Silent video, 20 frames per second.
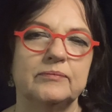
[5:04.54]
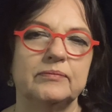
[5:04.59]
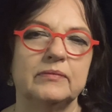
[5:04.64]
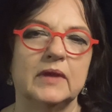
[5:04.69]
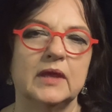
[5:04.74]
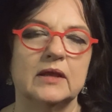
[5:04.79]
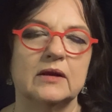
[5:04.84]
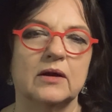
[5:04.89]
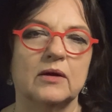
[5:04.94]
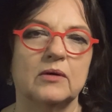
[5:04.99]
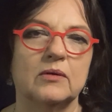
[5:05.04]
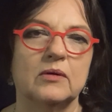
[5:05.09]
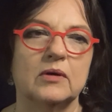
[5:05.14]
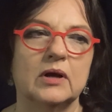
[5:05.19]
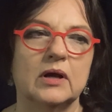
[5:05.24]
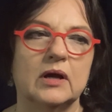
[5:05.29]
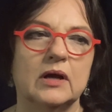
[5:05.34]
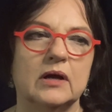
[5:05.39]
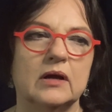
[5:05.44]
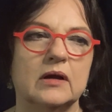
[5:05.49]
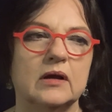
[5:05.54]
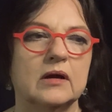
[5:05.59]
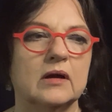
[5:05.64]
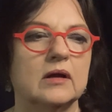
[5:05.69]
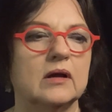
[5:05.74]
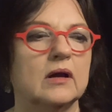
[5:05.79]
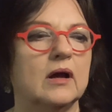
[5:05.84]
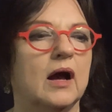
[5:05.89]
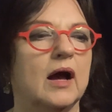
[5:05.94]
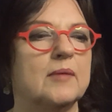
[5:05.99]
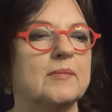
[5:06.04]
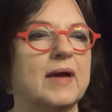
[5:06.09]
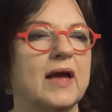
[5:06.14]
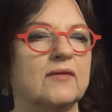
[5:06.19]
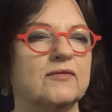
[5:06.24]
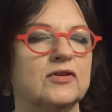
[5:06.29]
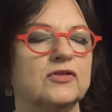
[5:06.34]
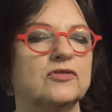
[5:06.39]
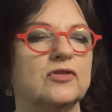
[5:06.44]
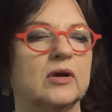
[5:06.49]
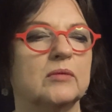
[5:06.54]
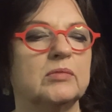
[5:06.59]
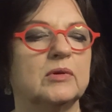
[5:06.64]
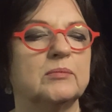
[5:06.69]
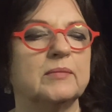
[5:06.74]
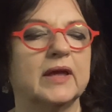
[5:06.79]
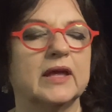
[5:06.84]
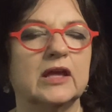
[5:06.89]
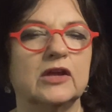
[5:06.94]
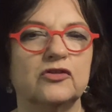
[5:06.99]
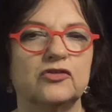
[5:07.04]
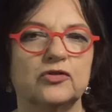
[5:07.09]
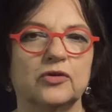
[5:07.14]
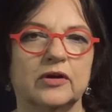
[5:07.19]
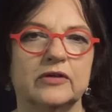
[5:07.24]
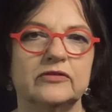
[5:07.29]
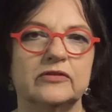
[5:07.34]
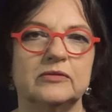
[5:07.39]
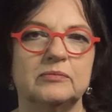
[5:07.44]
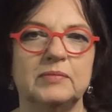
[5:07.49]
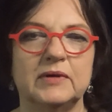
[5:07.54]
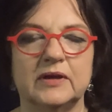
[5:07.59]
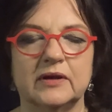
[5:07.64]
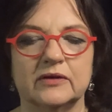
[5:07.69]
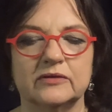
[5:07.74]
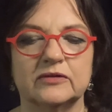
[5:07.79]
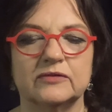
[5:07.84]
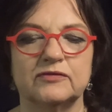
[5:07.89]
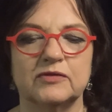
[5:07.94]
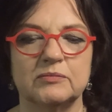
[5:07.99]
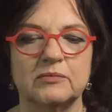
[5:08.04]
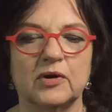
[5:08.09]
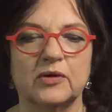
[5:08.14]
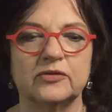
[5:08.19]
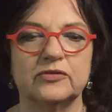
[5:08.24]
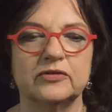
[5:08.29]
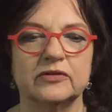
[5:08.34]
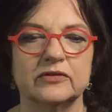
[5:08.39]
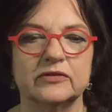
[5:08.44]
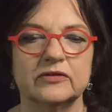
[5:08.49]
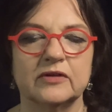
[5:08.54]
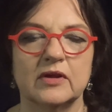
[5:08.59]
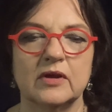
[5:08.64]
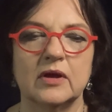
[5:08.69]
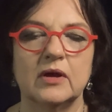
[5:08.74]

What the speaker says: you know, I'm having trouble making choices because of emotions.